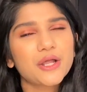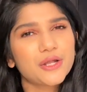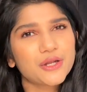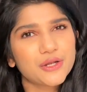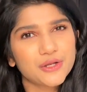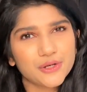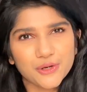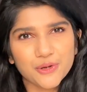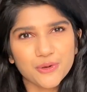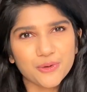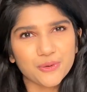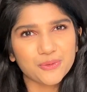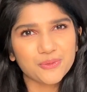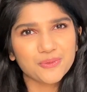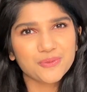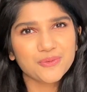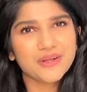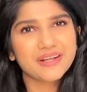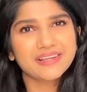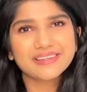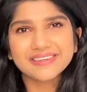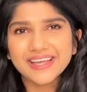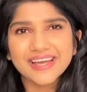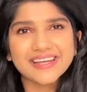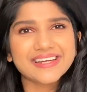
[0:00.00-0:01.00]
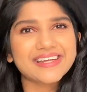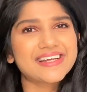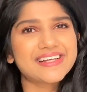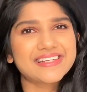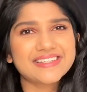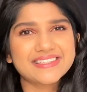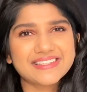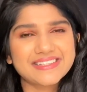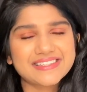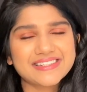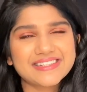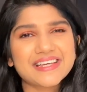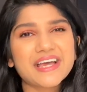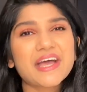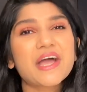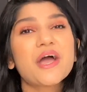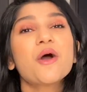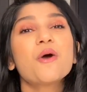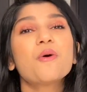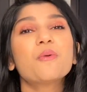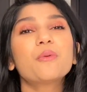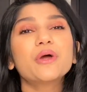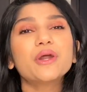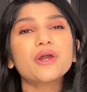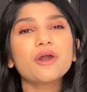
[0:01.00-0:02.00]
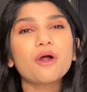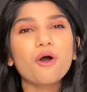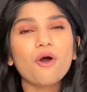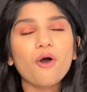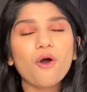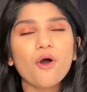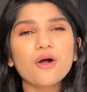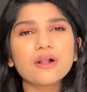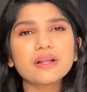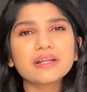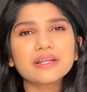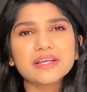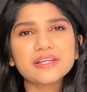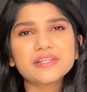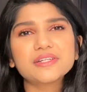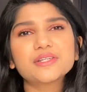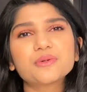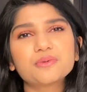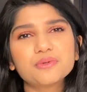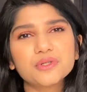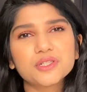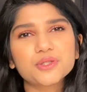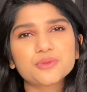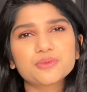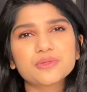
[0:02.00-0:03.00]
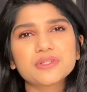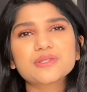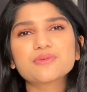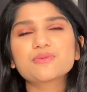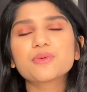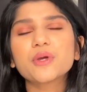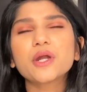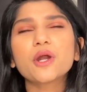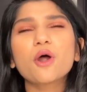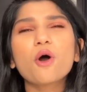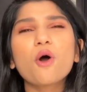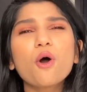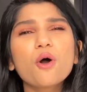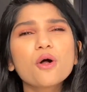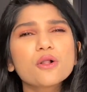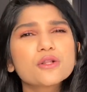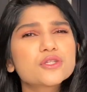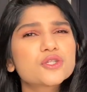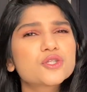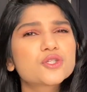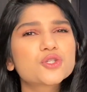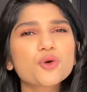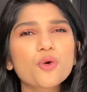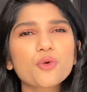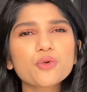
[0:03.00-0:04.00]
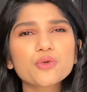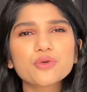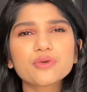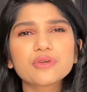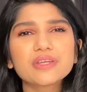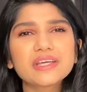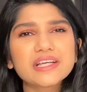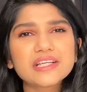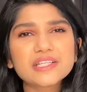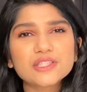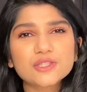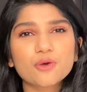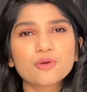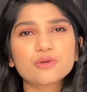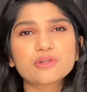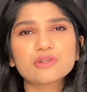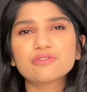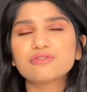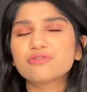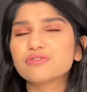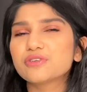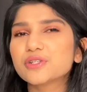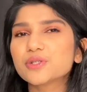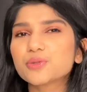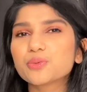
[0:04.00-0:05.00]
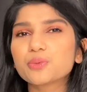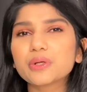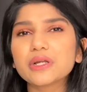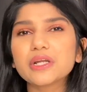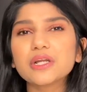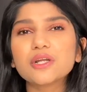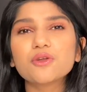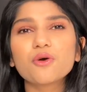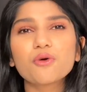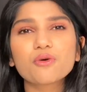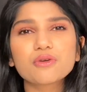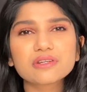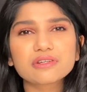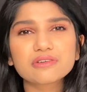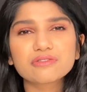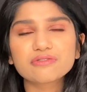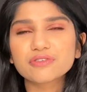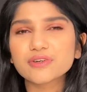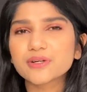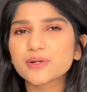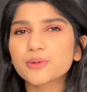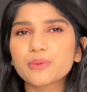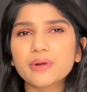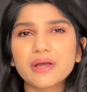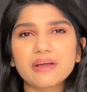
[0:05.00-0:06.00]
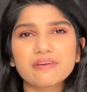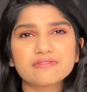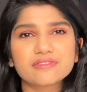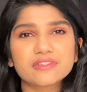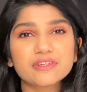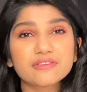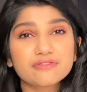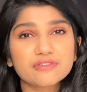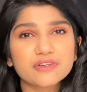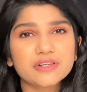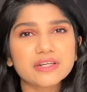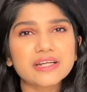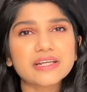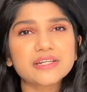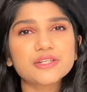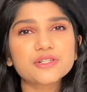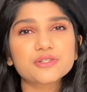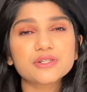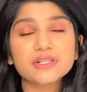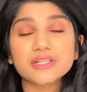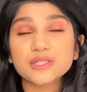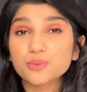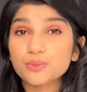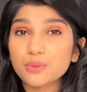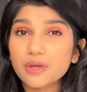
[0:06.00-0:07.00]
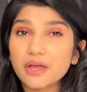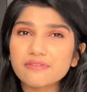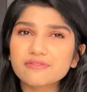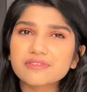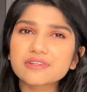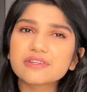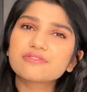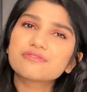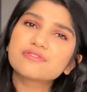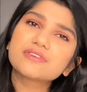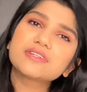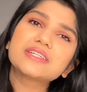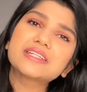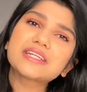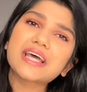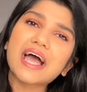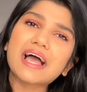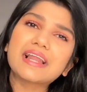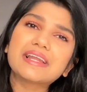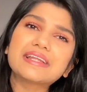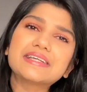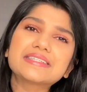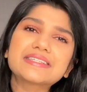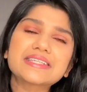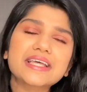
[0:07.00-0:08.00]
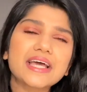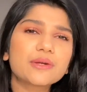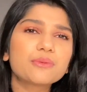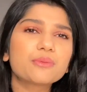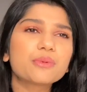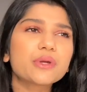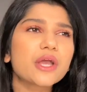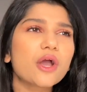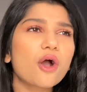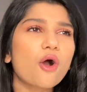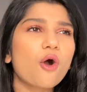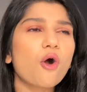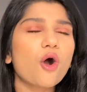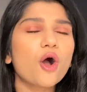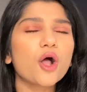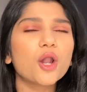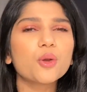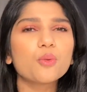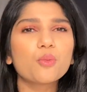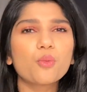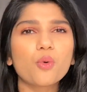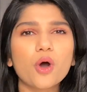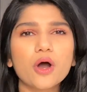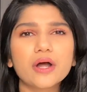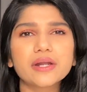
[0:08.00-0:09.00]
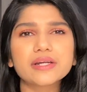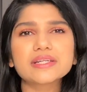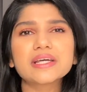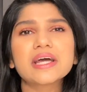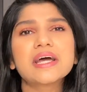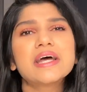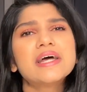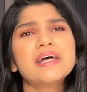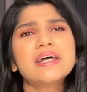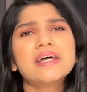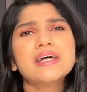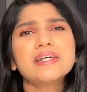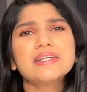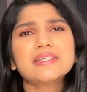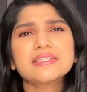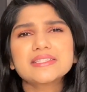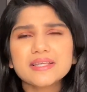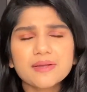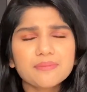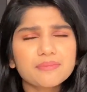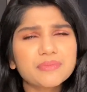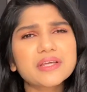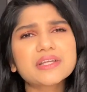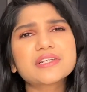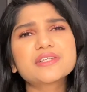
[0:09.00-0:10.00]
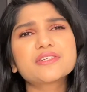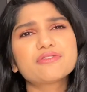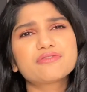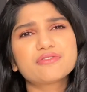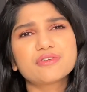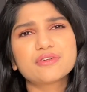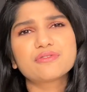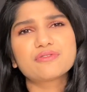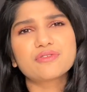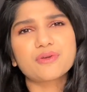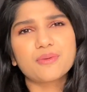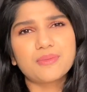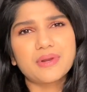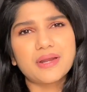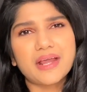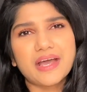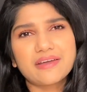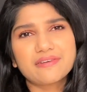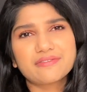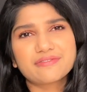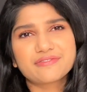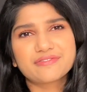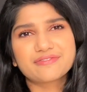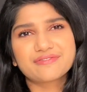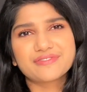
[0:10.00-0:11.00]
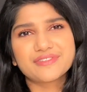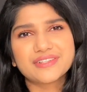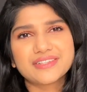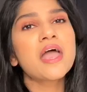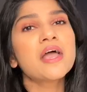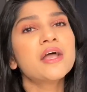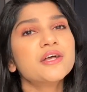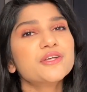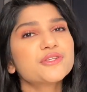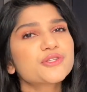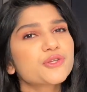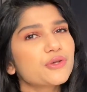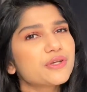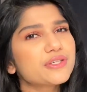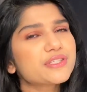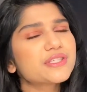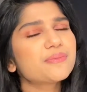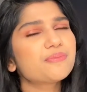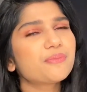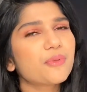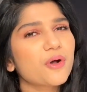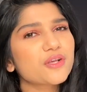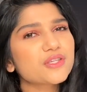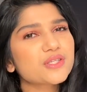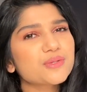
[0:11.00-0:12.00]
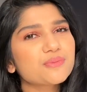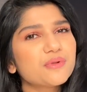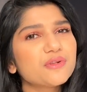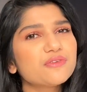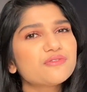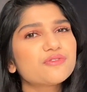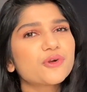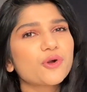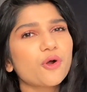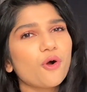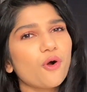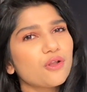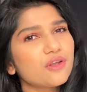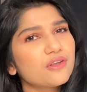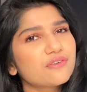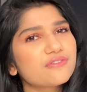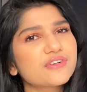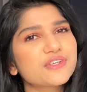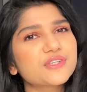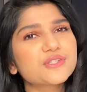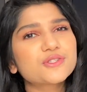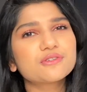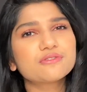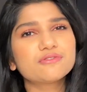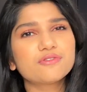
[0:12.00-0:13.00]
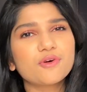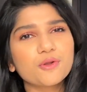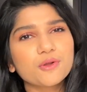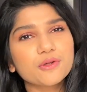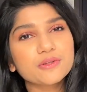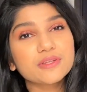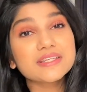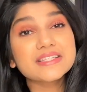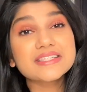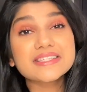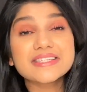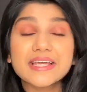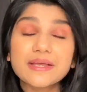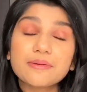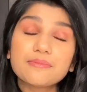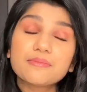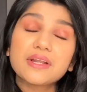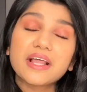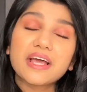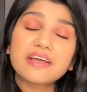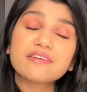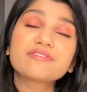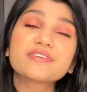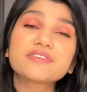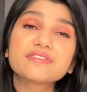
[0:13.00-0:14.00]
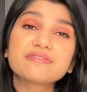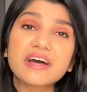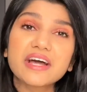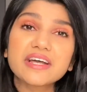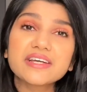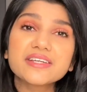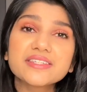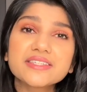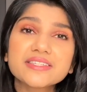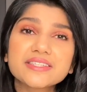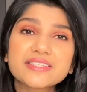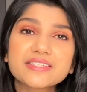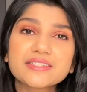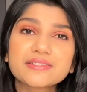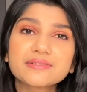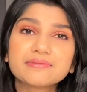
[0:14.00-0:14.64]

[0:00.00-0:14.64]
No, that isn't. We're all individuals. We're all so unique, so different. We look different, we have different interests, we have different talents, and we all want something different from life. So is it possible for all of us to follow the same life advice?